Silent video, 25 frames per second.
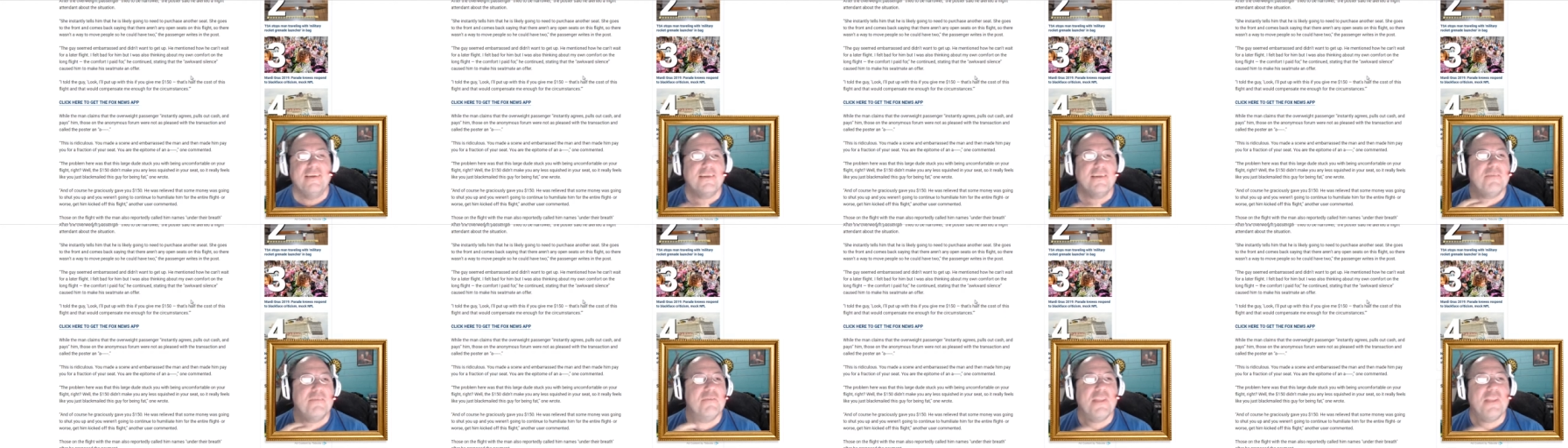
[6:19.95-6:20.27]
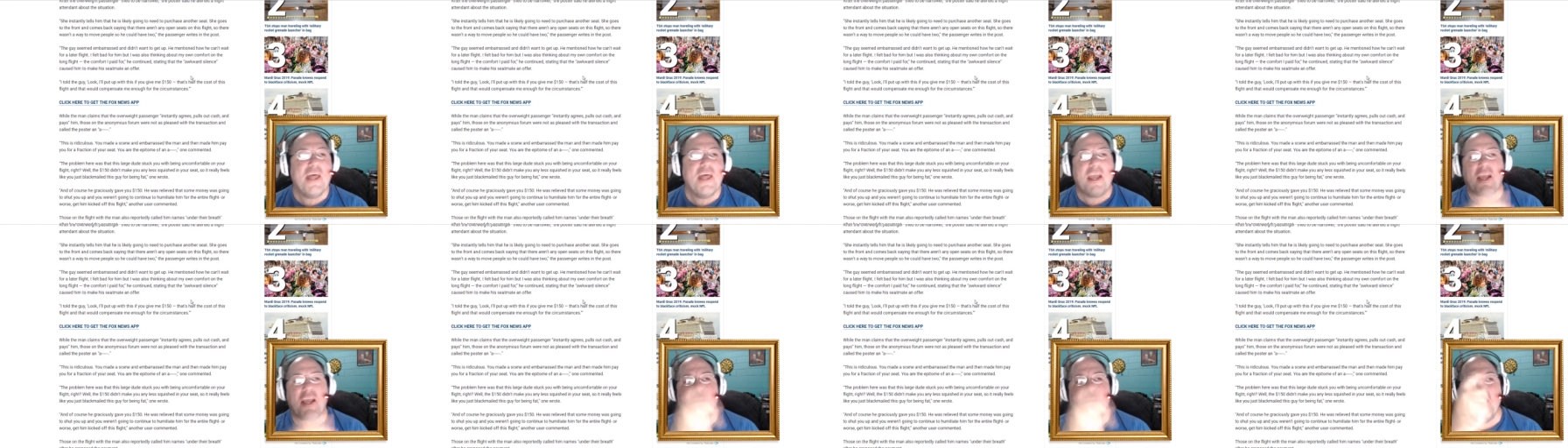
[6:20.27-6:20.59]
Give me
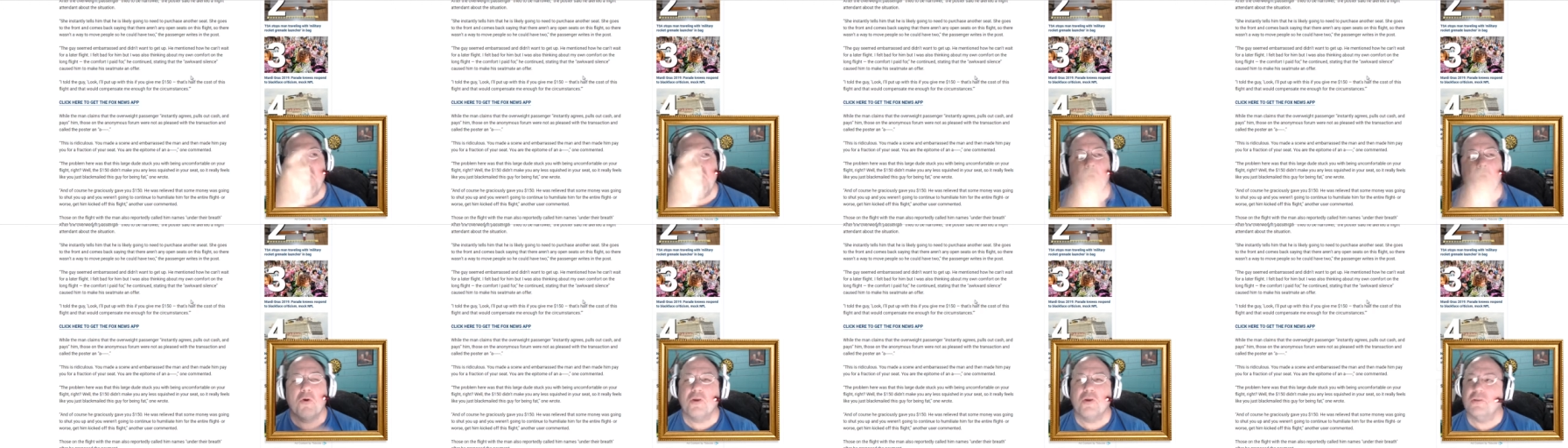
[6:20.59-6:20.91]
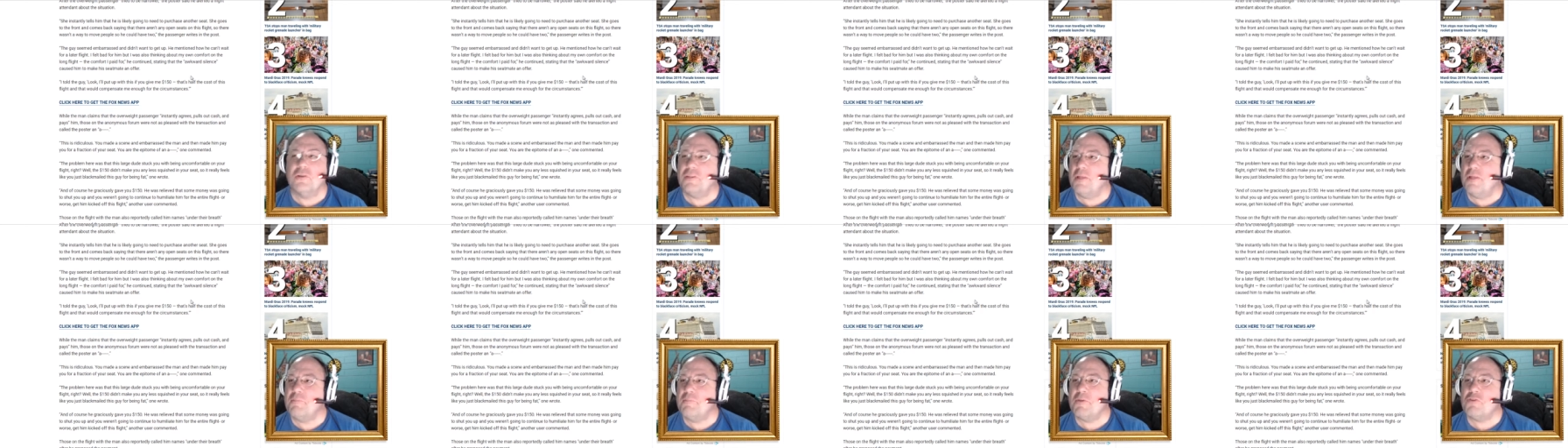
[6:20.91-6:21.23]
that Coke.
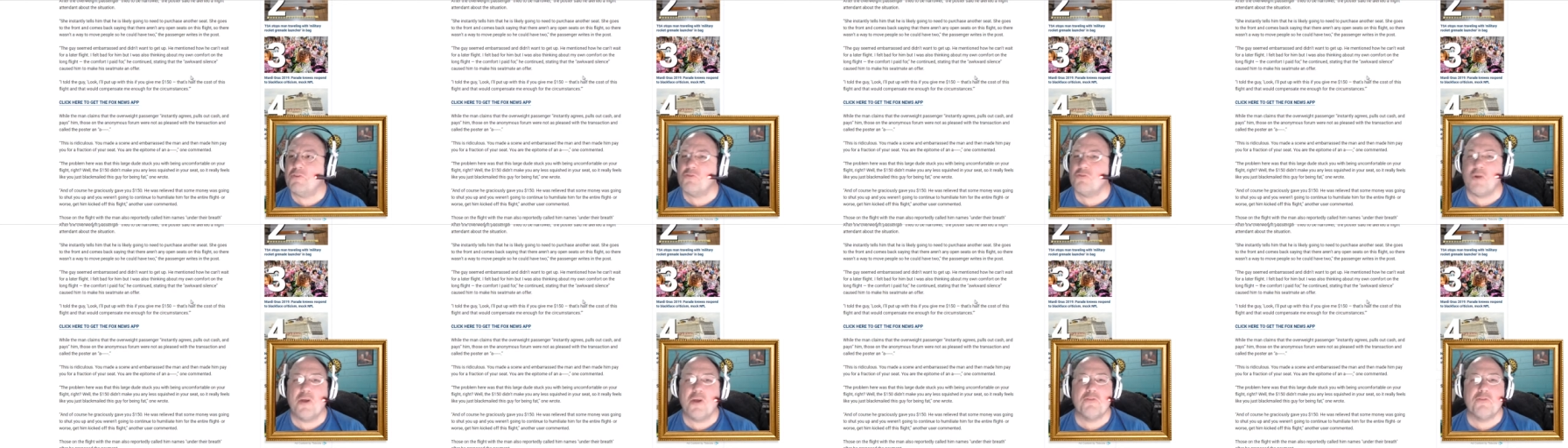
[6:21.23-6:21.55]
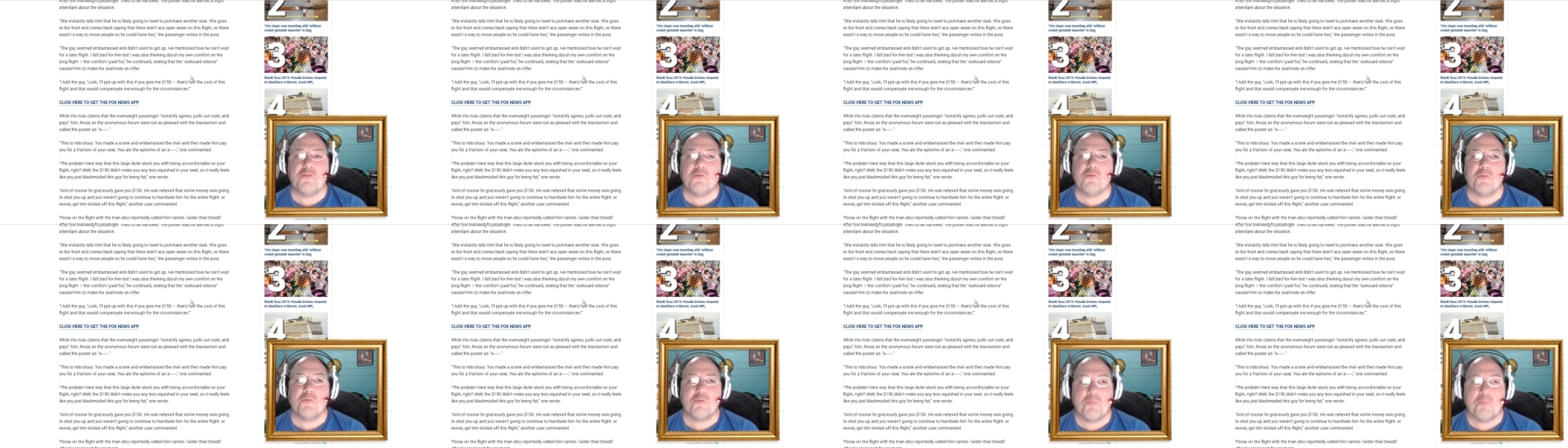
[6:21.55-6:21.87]
Let me try
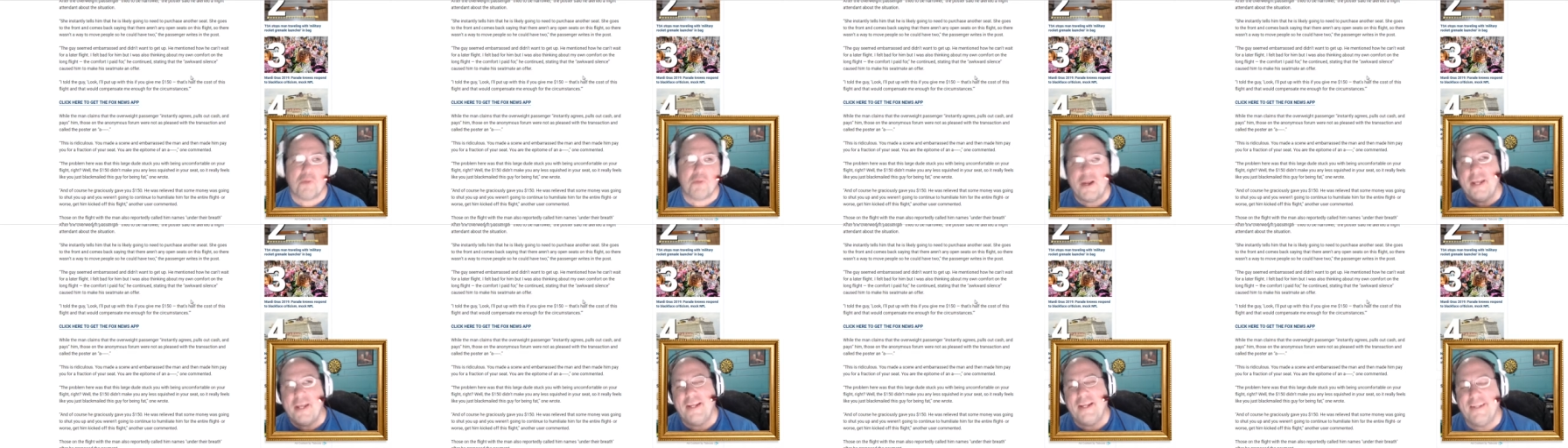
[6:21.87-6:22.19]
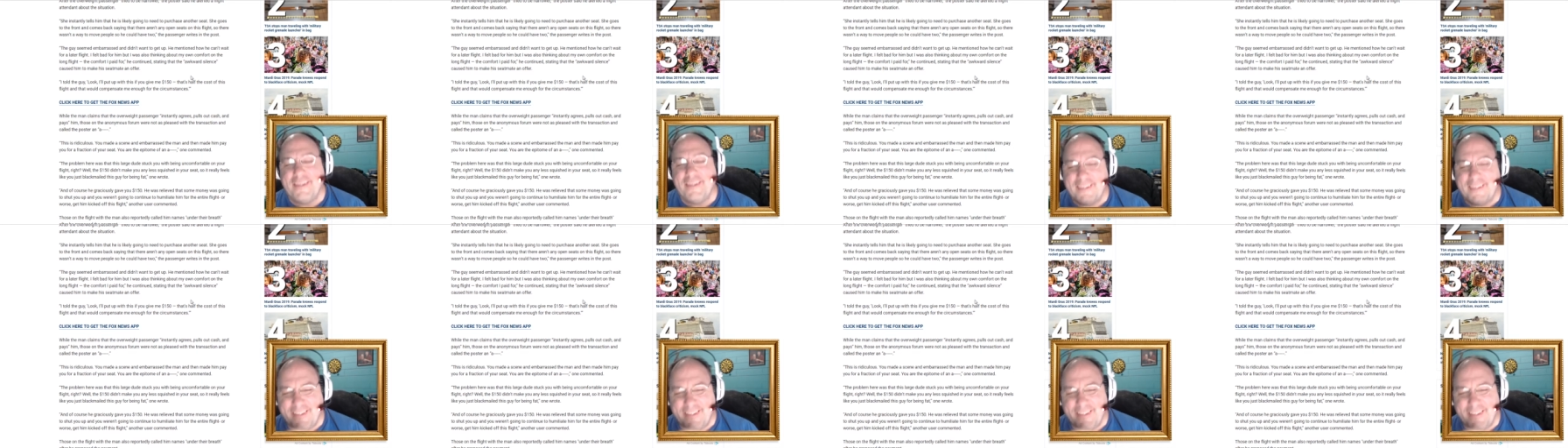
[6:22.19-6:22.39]
some Sprite.